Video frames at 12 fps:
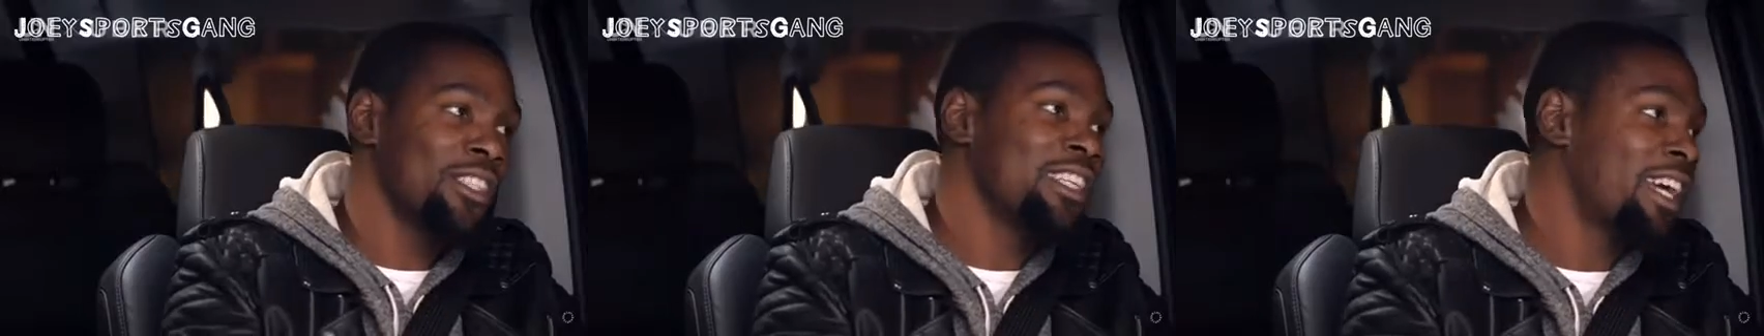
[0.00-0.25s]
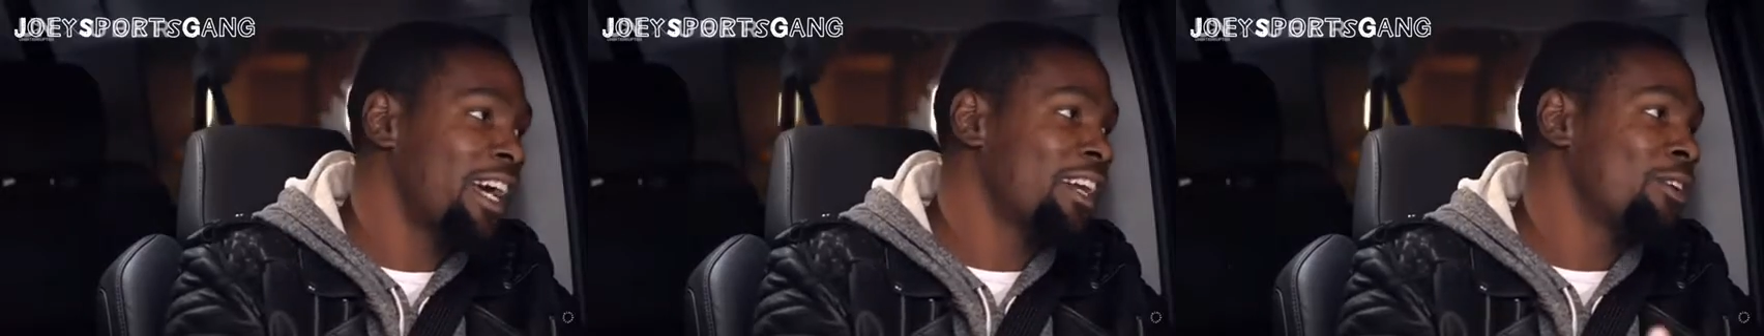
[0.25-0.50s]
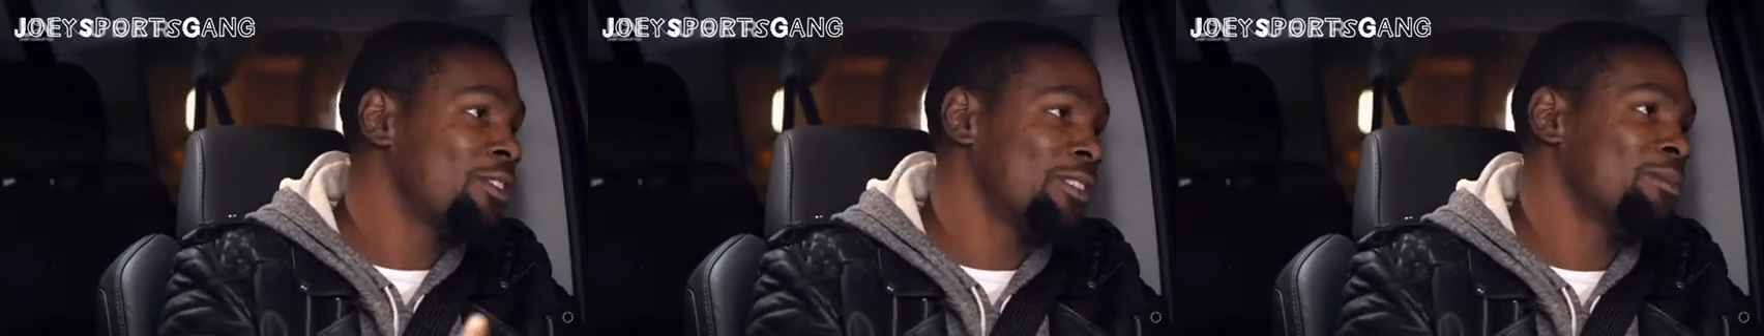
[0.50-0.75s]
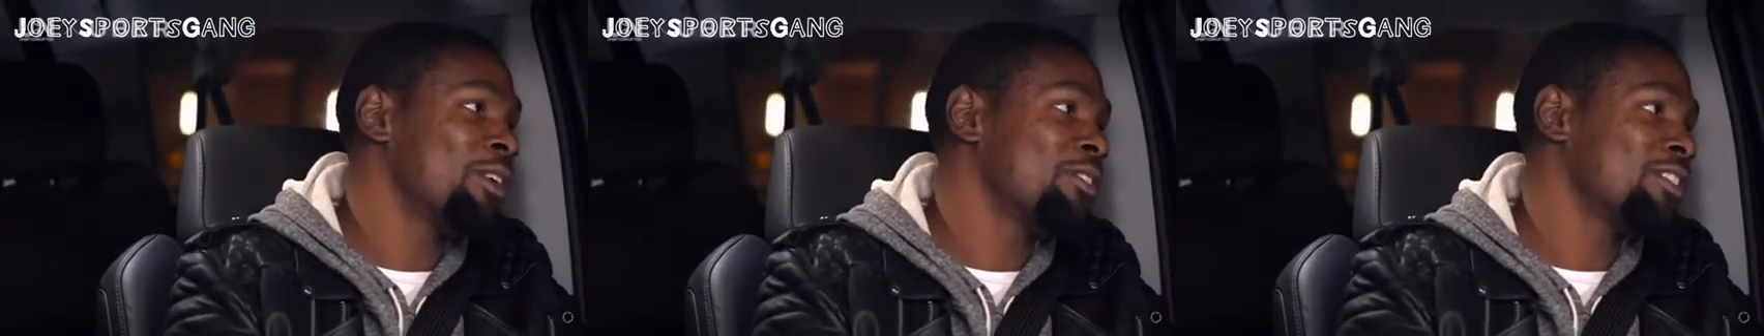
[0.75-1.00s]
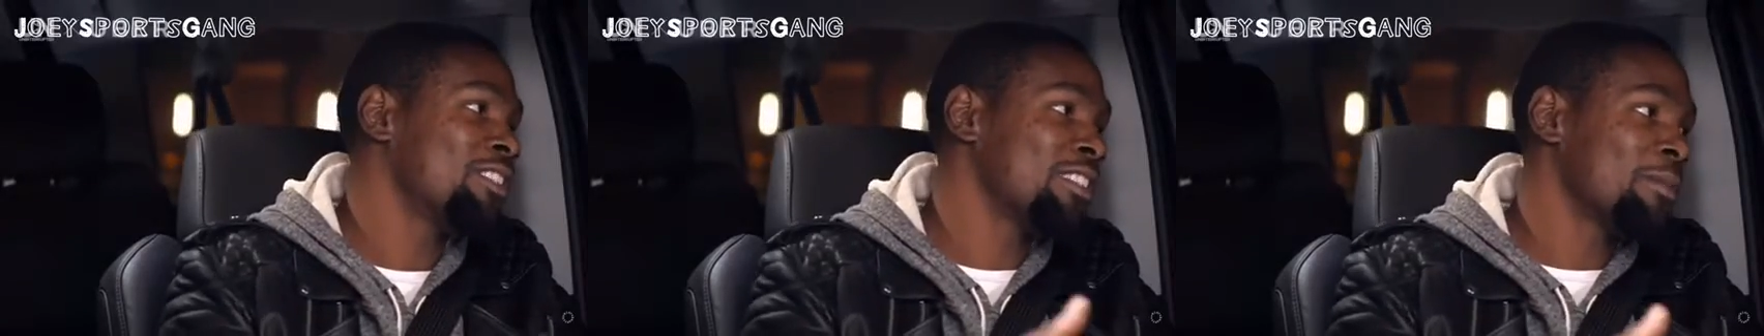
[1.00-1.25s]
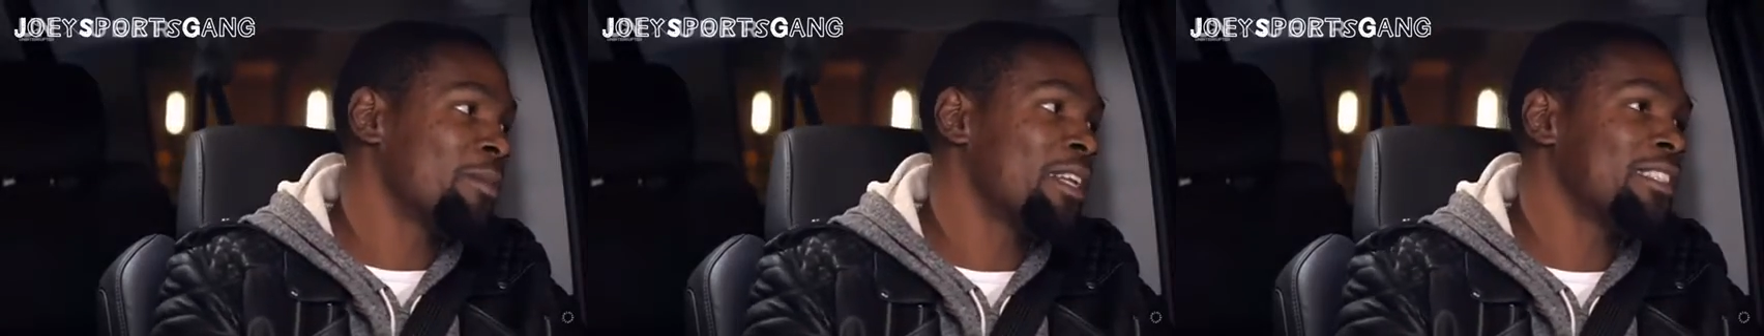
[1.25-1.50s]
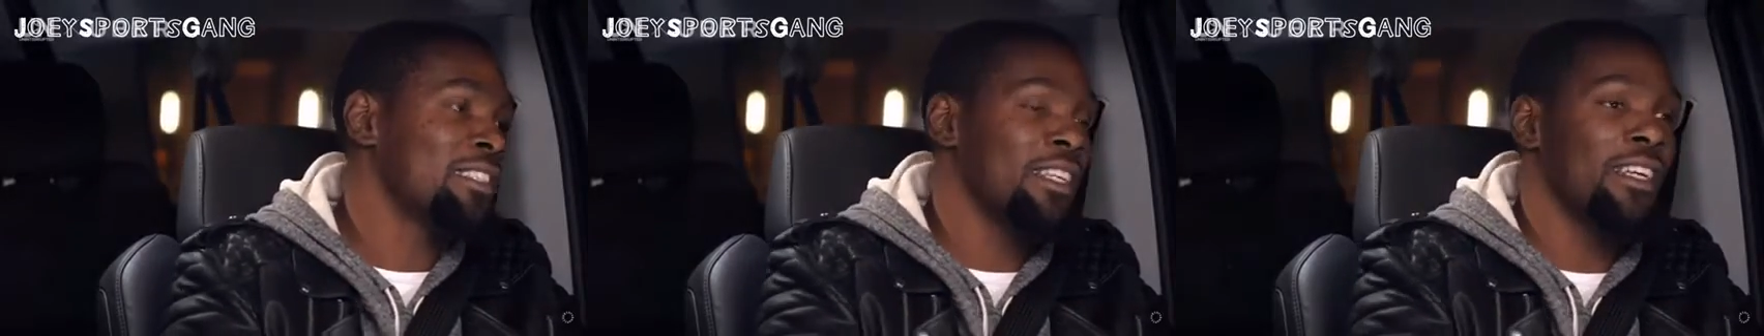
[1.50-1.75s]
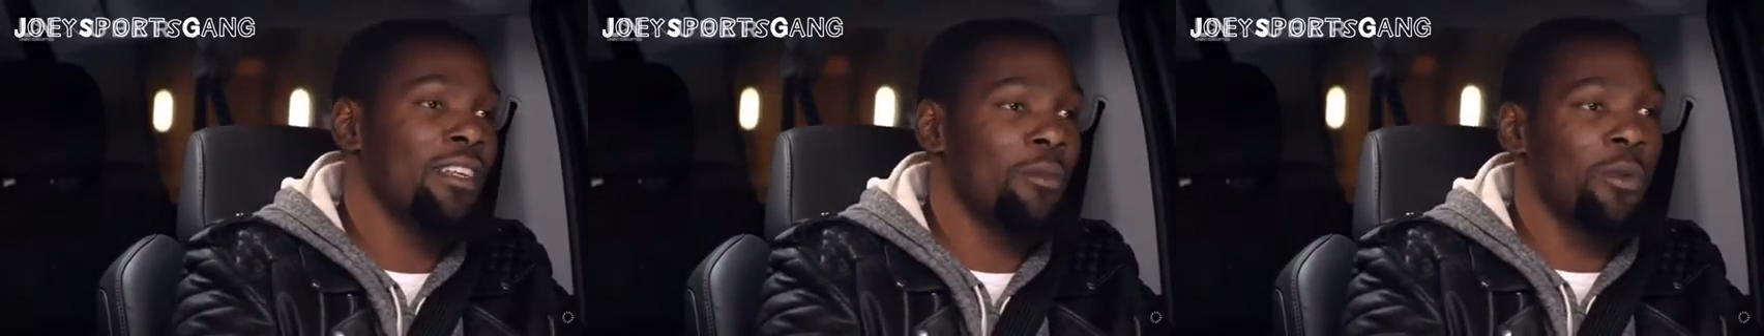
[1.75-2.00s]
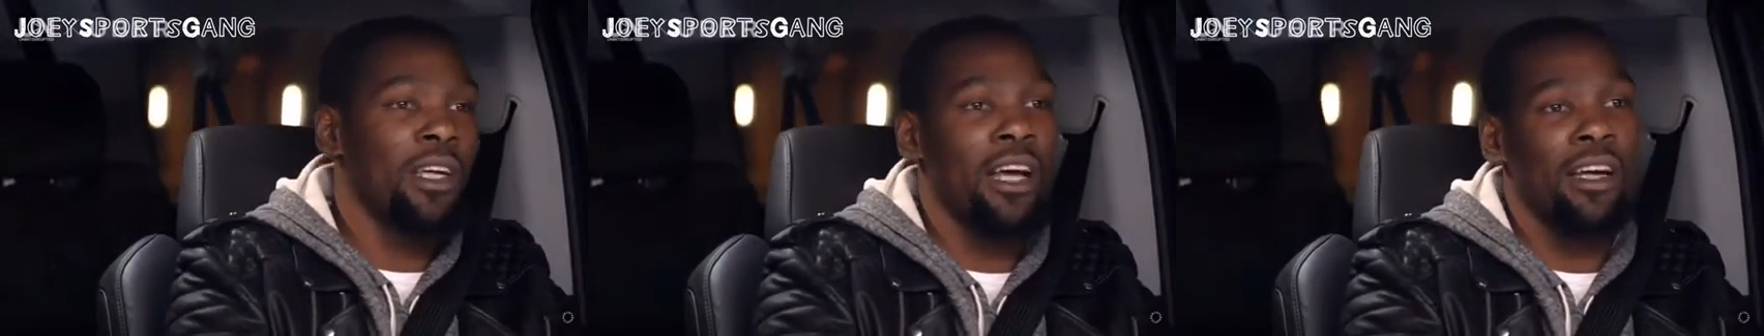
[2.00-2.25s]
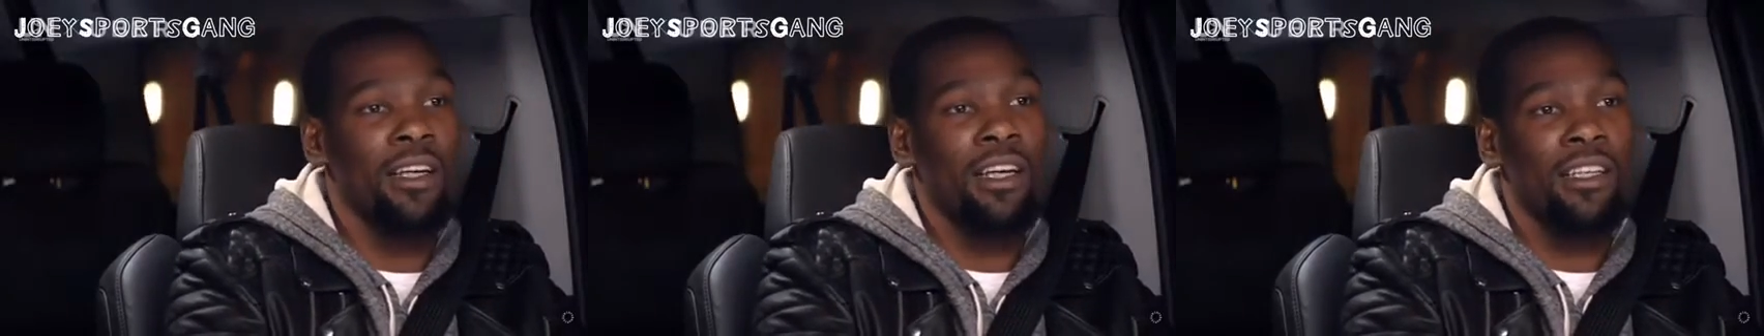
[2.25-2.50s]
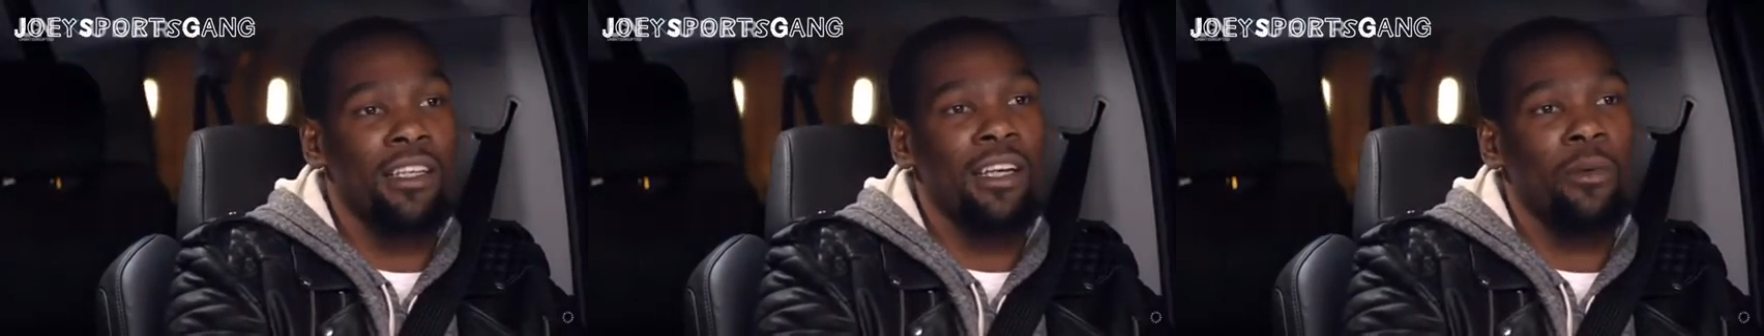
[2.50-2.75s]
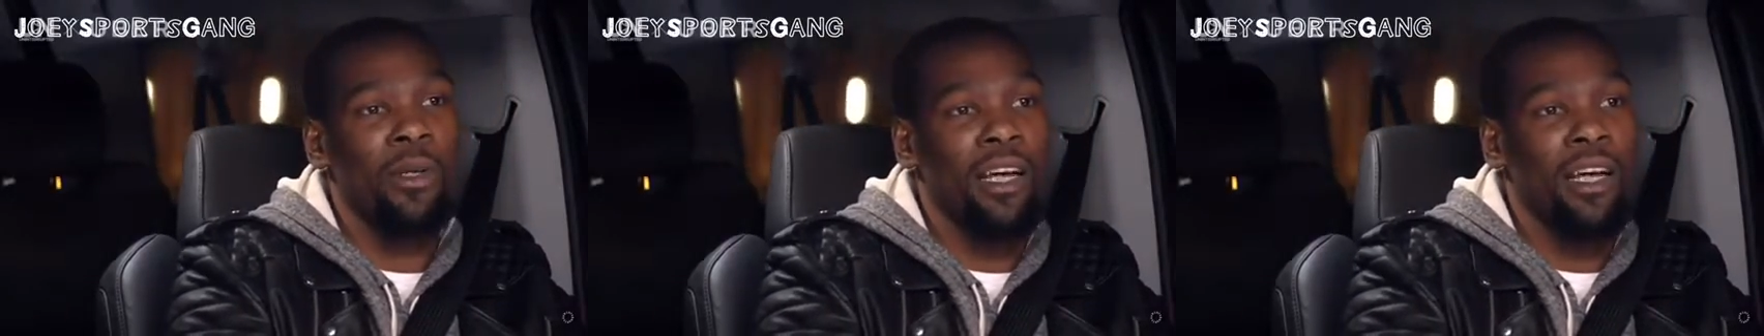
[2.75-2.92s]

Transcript: You need to have those emotions. I mean, it's like, we're kind of lucky